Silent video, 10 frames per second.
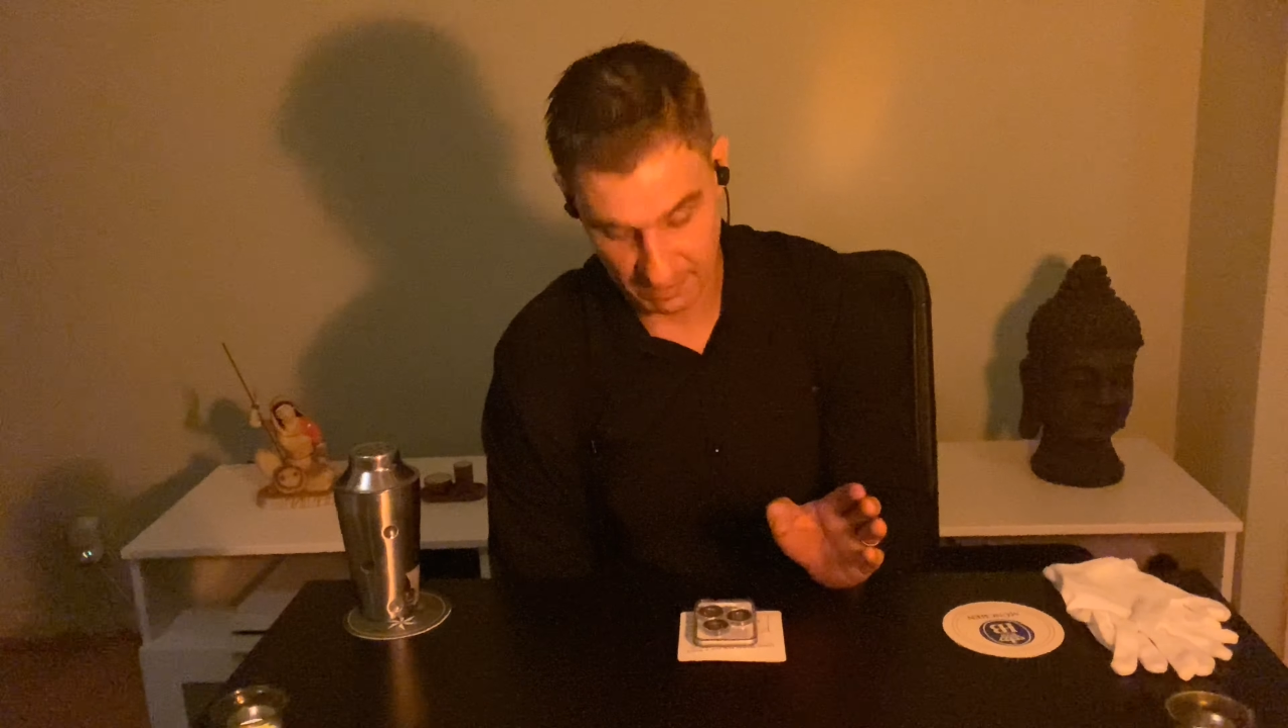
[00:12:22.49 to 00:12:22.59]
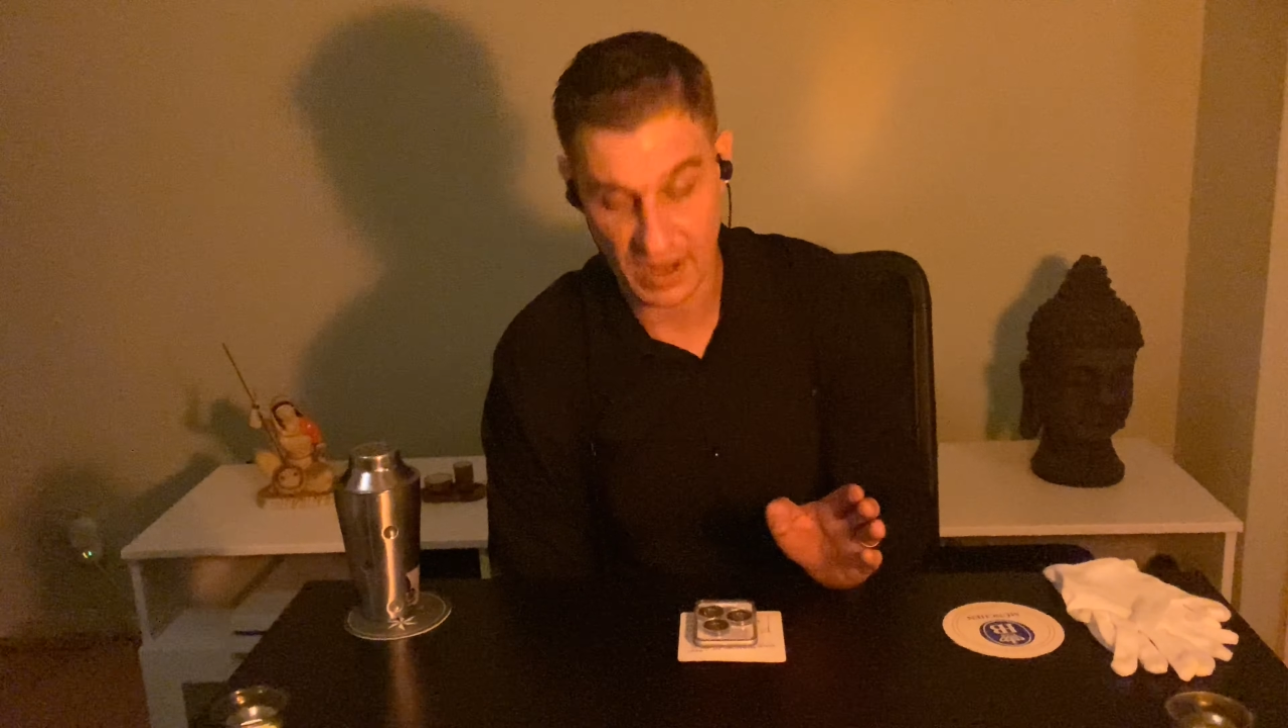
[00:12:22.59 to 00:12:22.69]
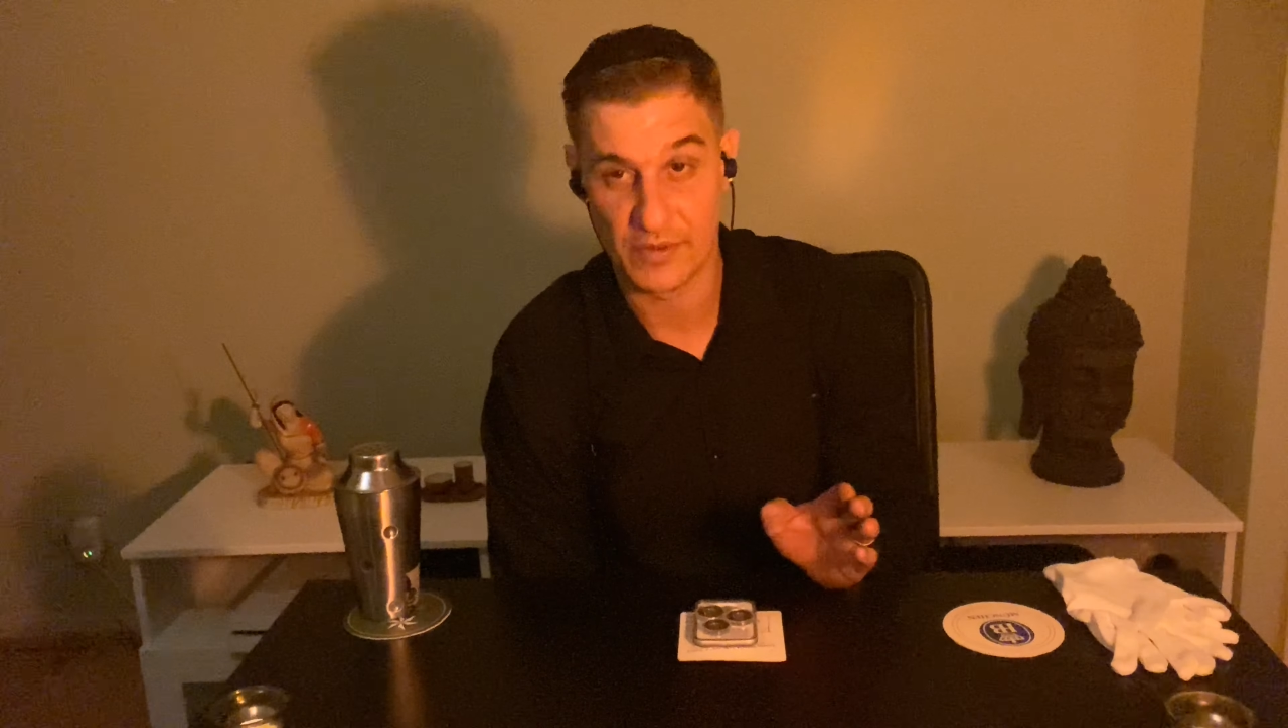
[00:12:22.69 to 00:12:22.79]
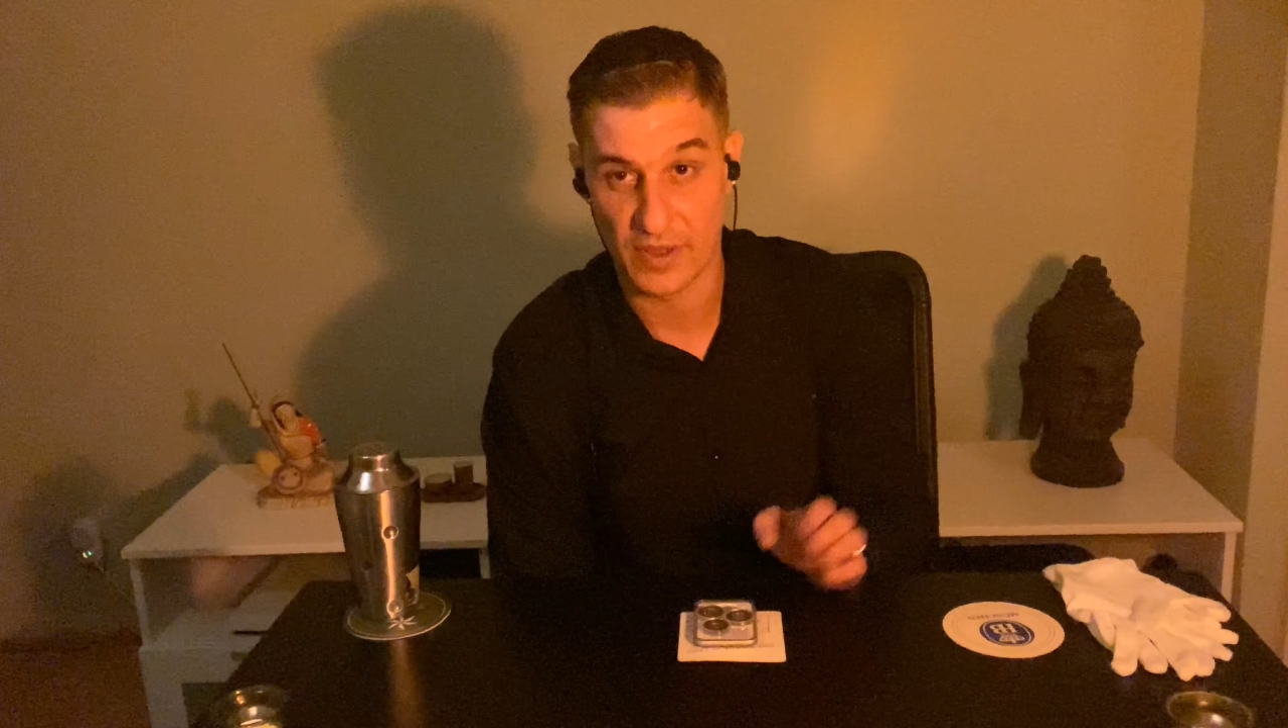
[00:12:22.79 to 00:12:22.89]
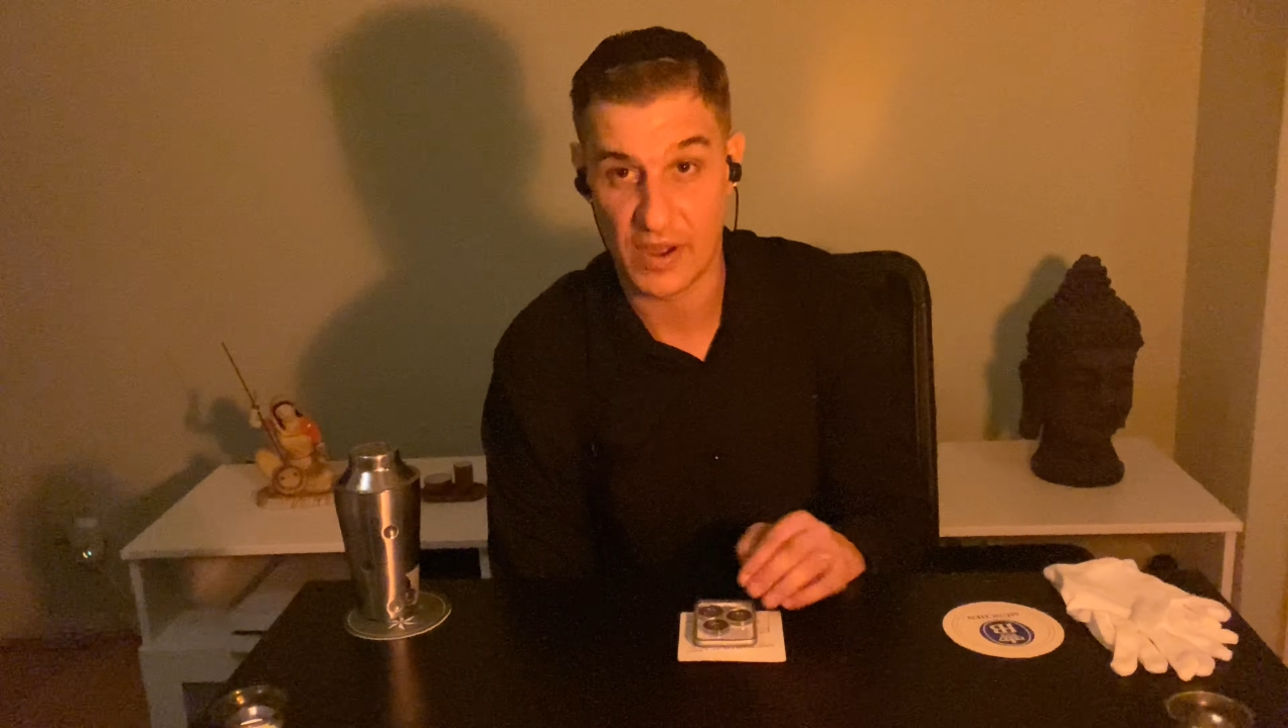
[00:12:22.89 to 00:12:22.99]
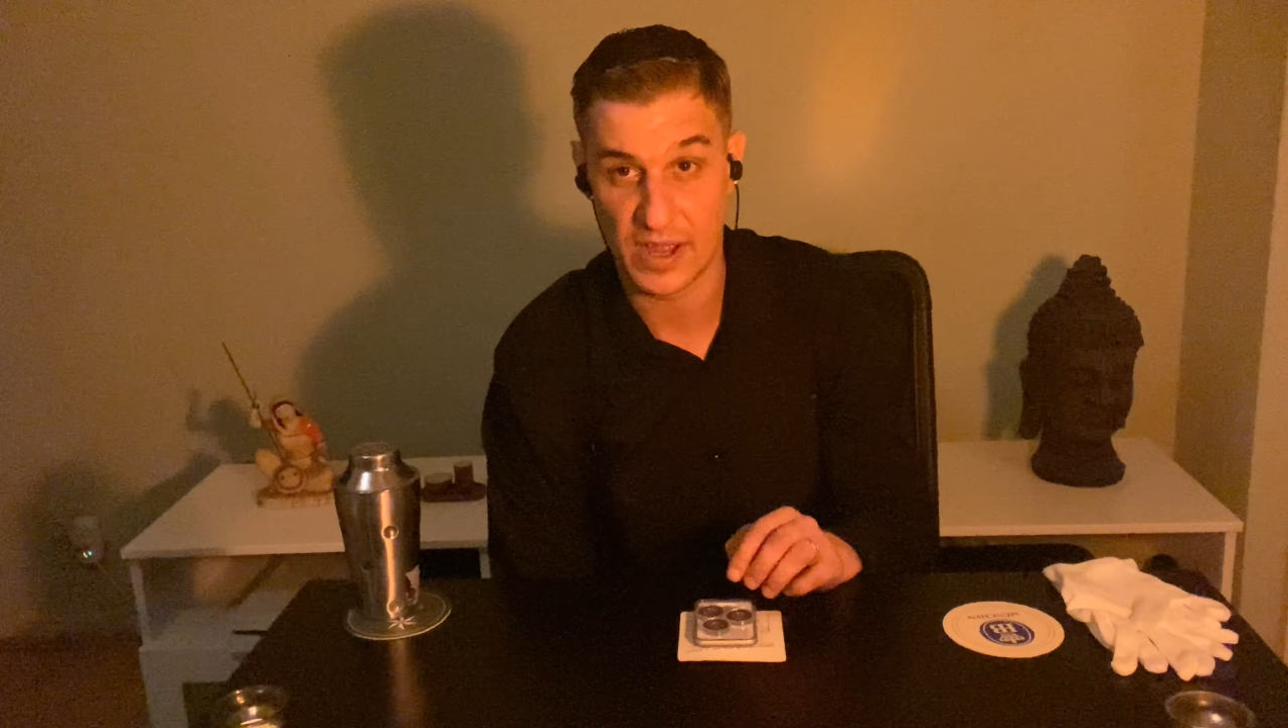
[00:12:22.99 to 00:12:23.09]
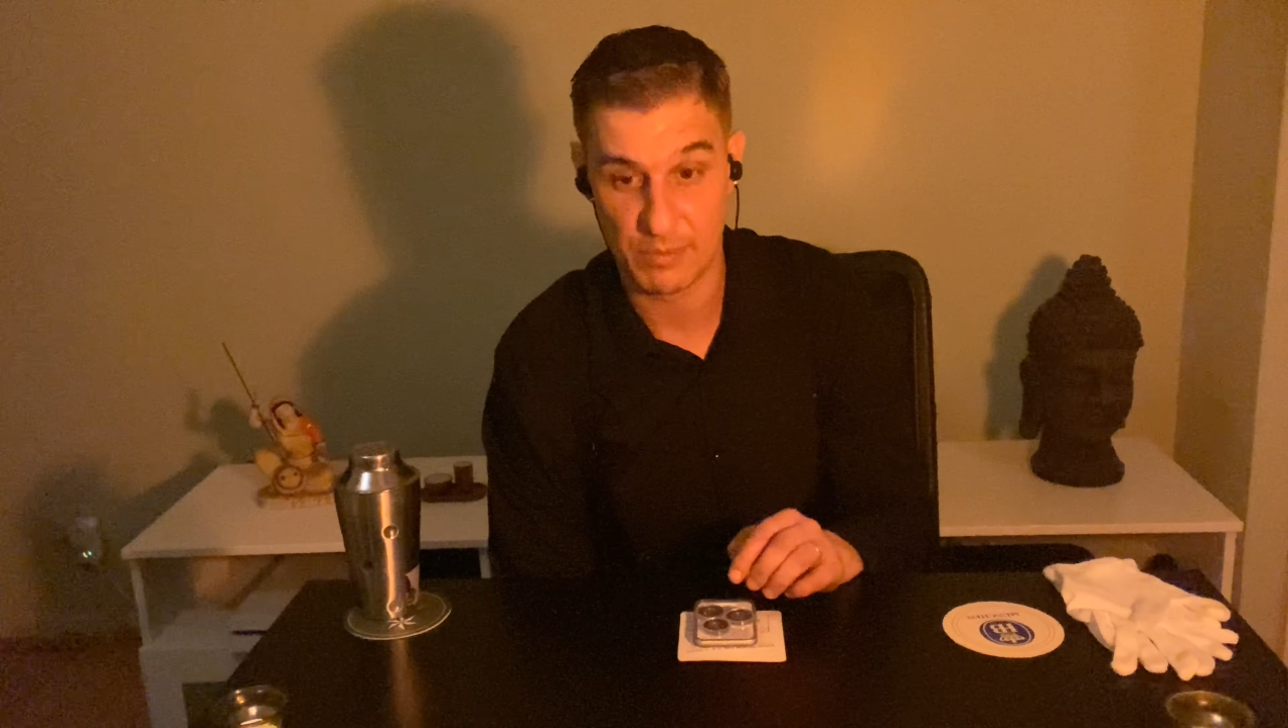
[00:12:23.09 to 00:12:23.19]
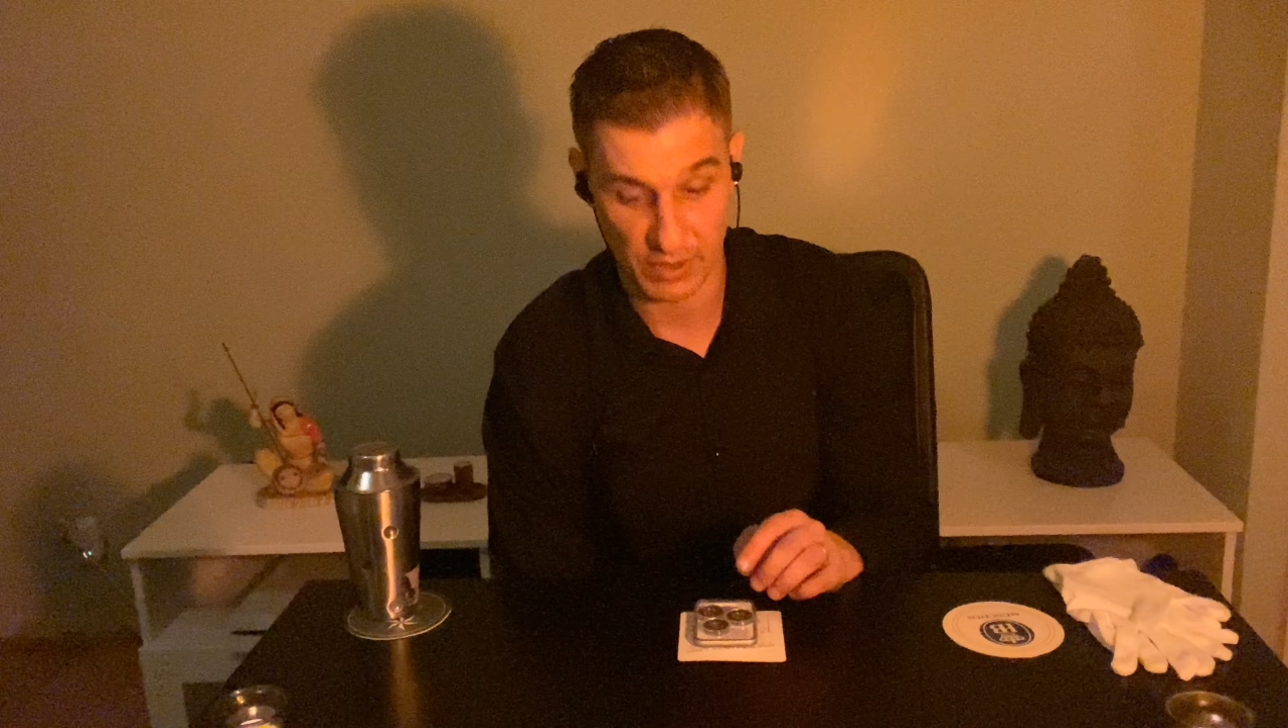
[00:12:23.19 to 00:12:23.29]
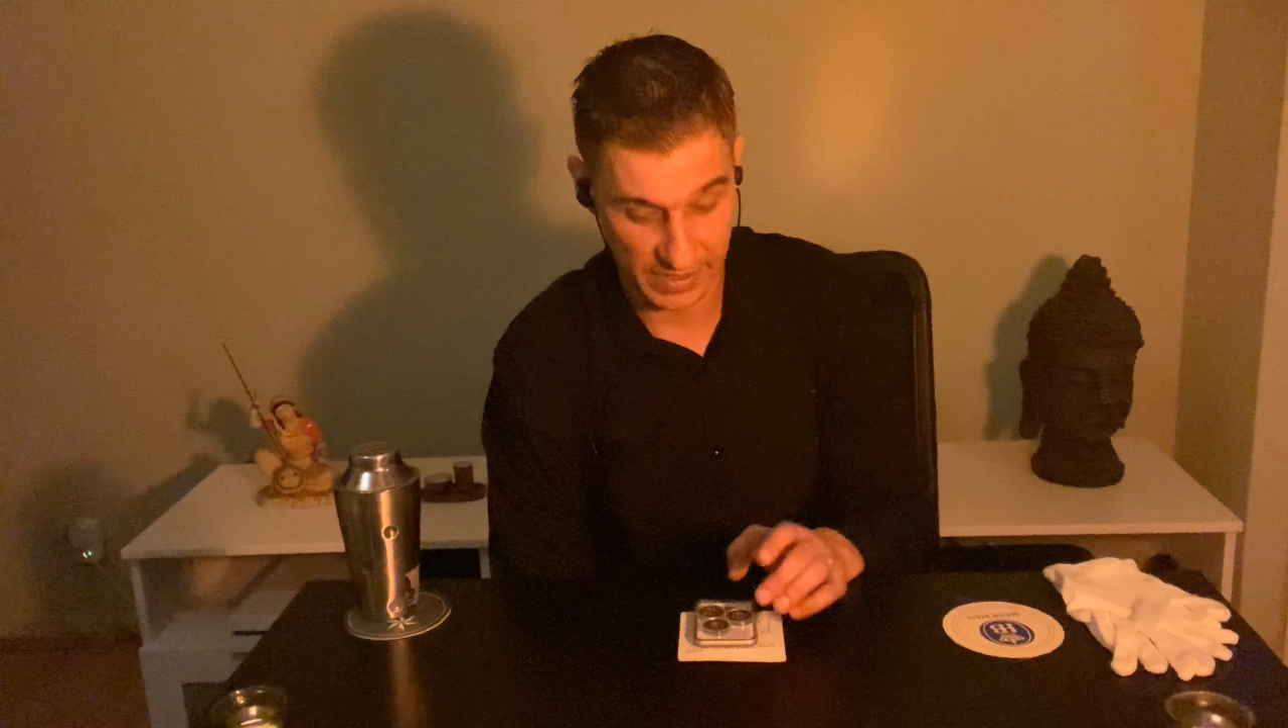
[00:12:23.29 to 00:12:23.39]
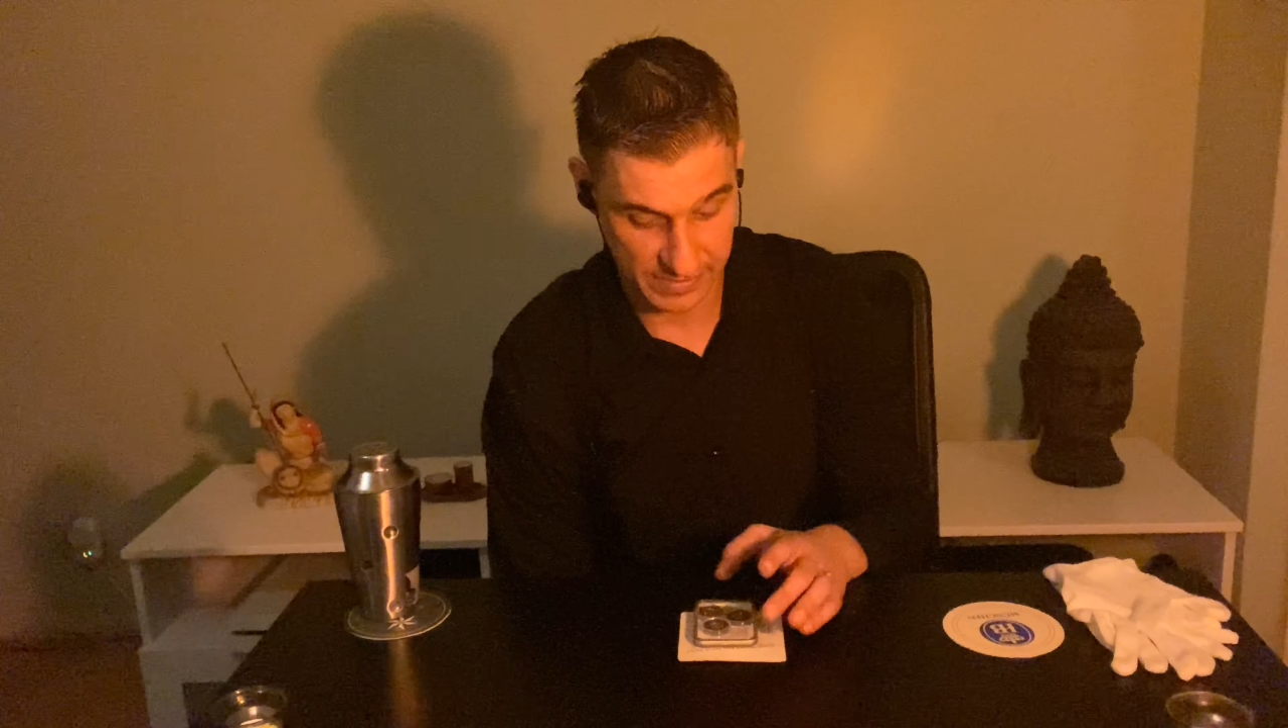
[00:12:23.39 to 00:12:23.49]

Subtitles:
amount that I buy,